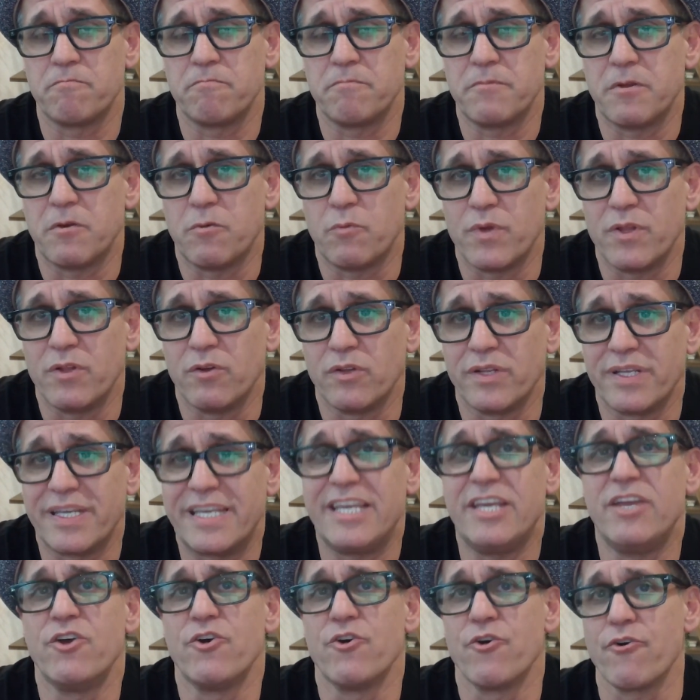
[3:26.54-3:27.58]
don't
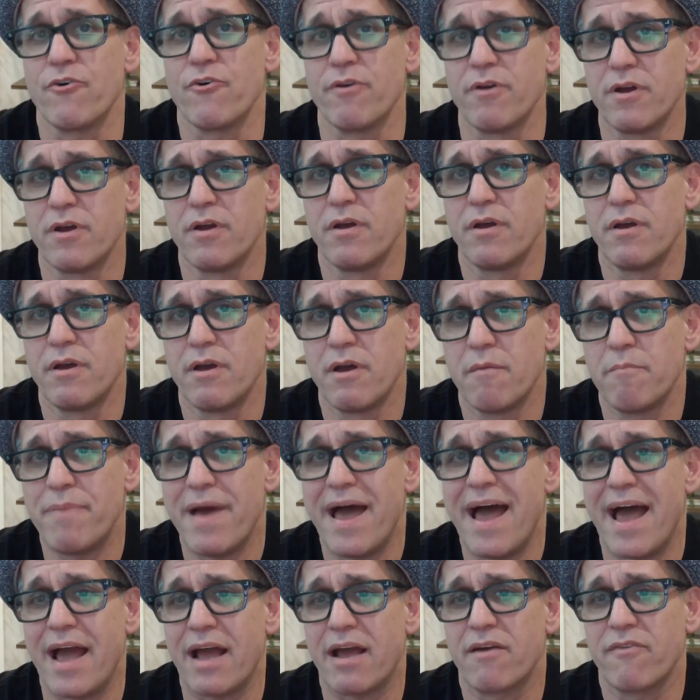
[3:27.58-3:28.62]
hear
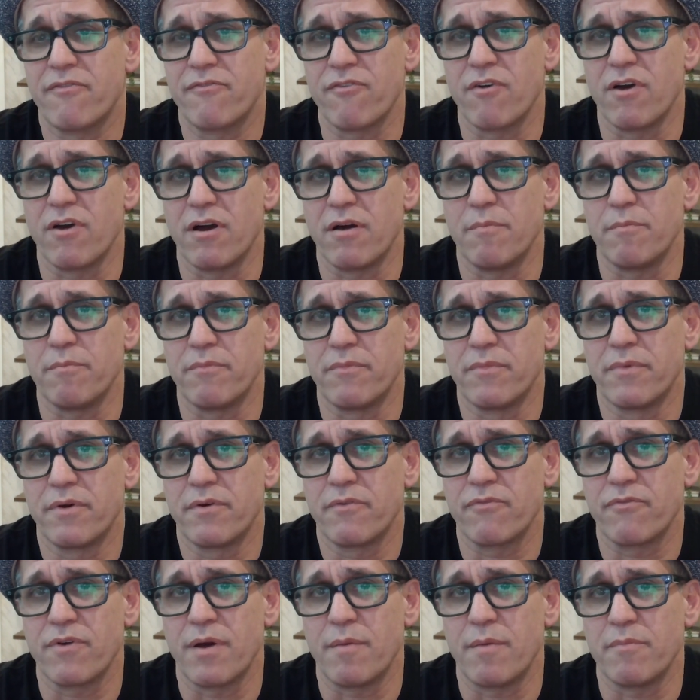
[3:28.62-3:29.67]
back from
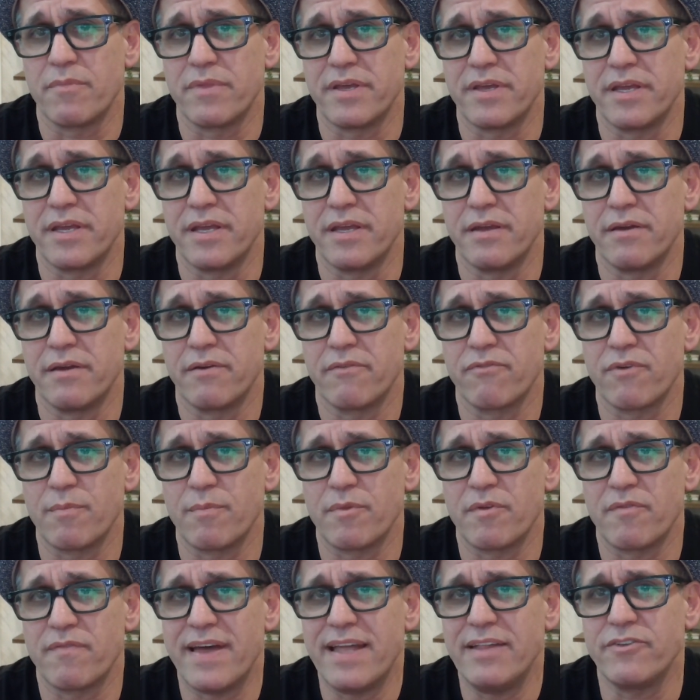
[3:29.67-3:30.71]
the
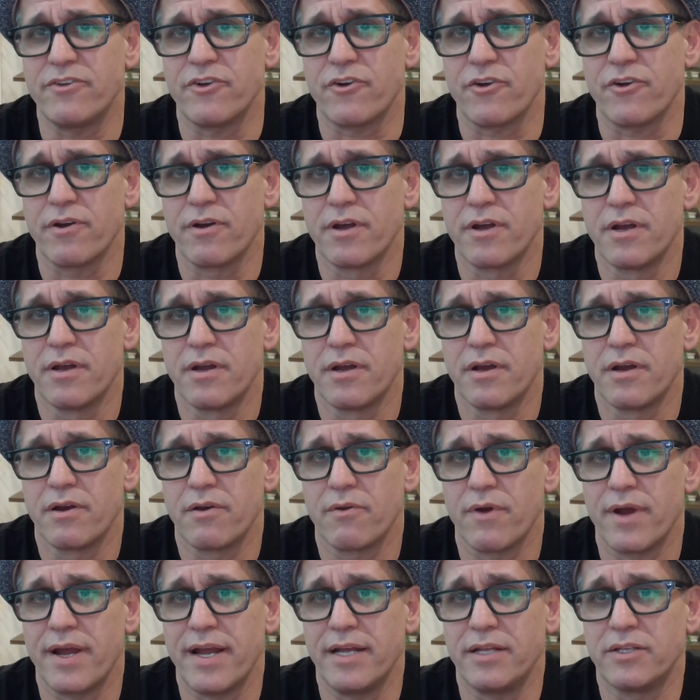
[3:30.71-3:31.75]
vendor,
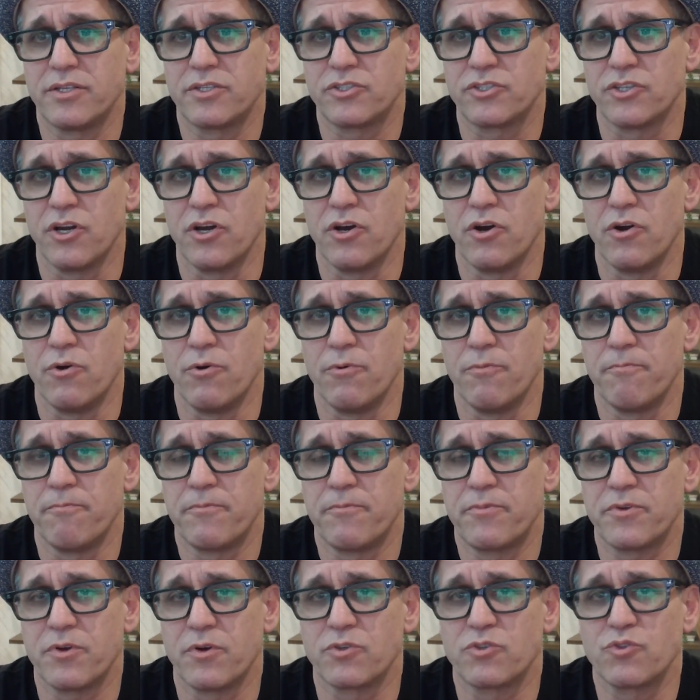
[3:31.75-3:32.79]
right? So
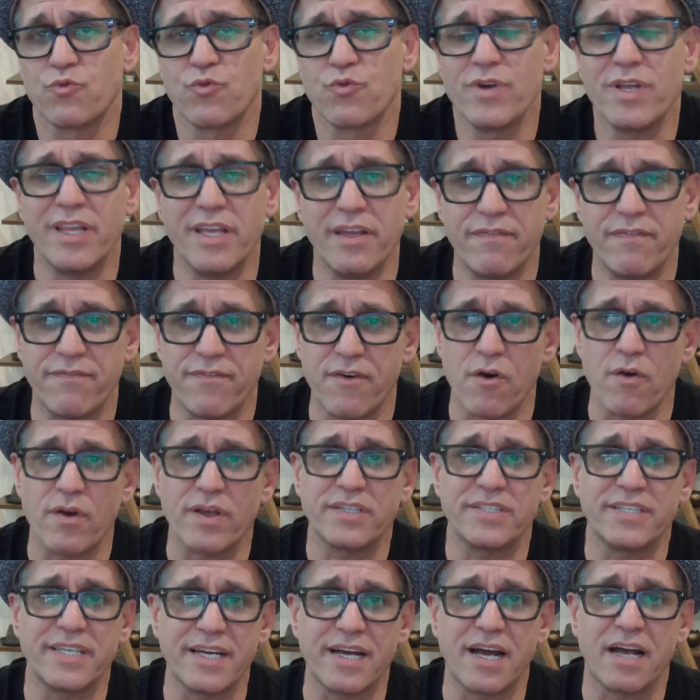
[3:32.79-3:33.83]
it's really
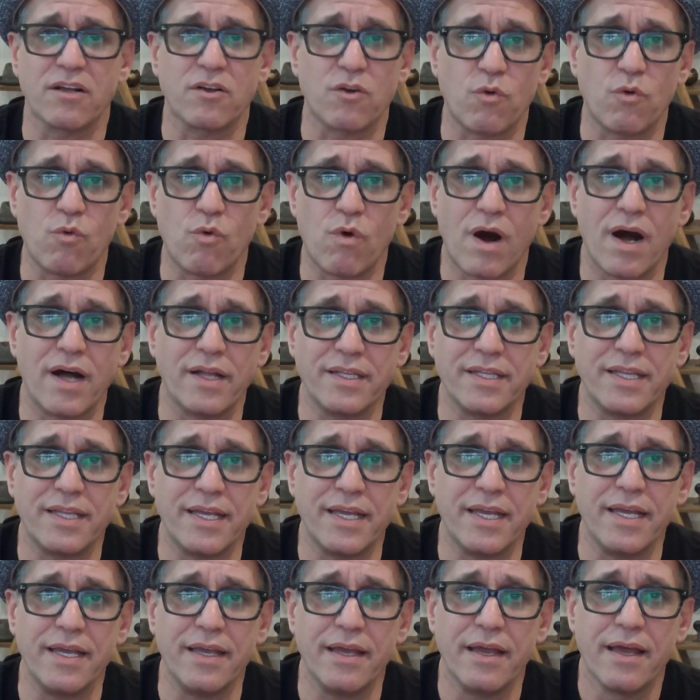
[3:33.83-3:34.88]
focusing on
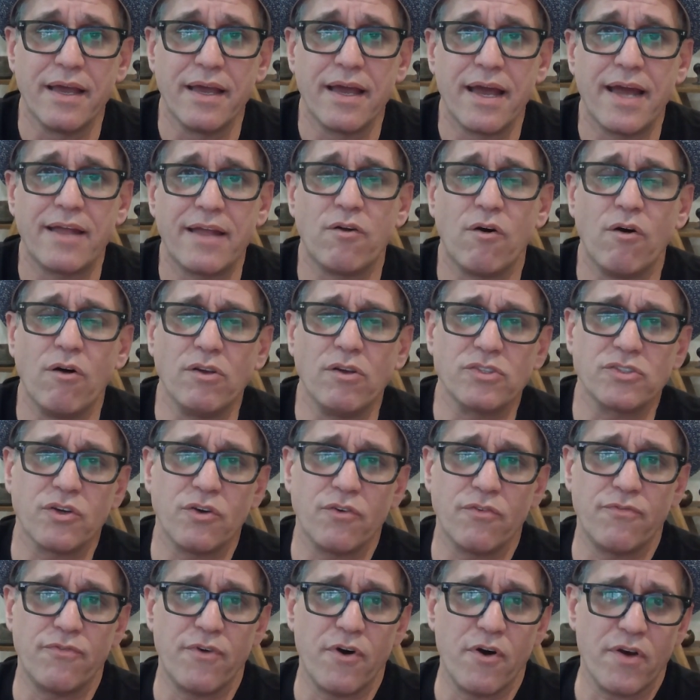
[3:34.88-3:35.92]
quantity and also
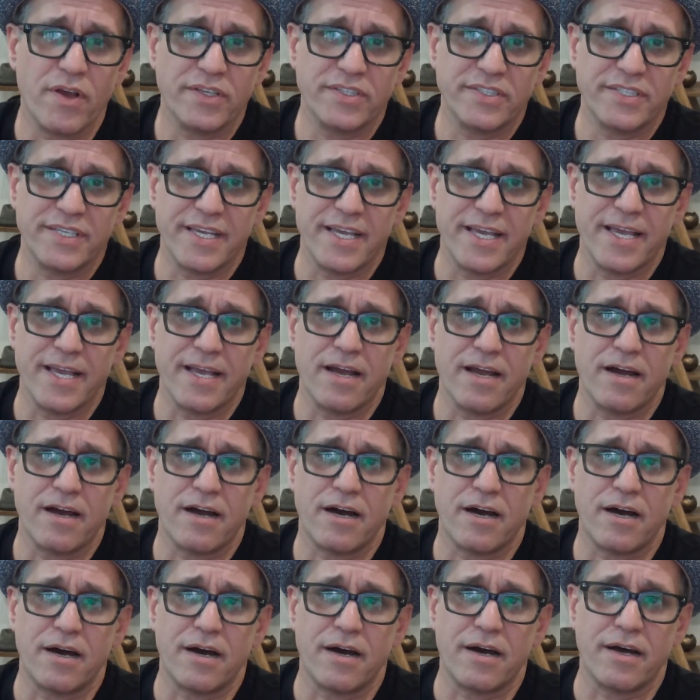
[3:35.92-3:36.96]
focusing
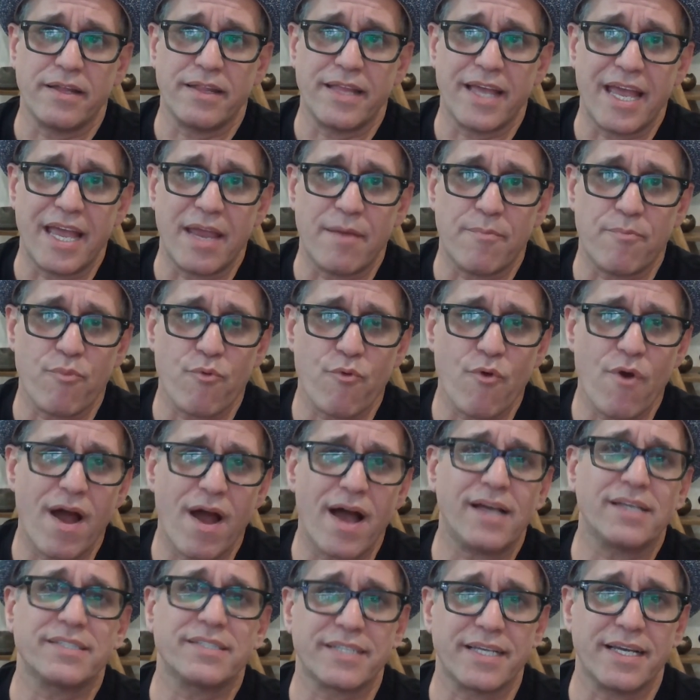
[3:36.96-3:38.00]
on a
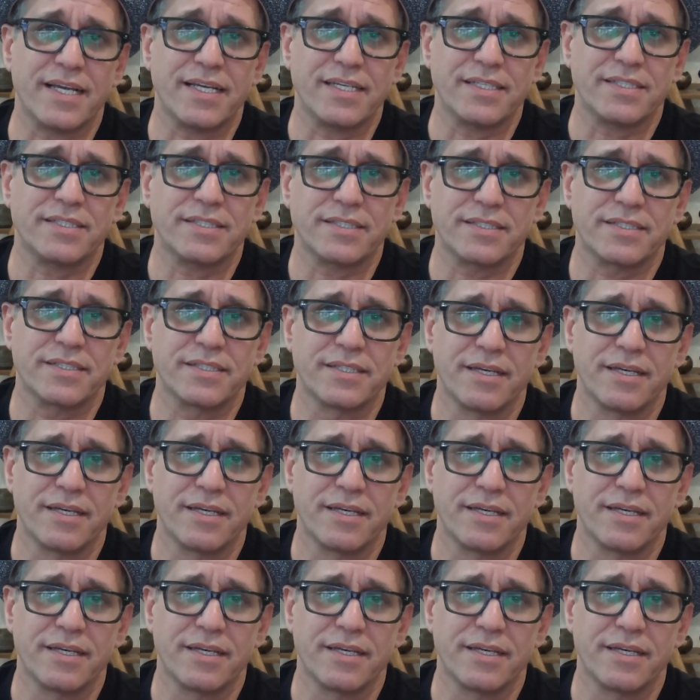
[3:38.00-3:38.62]
process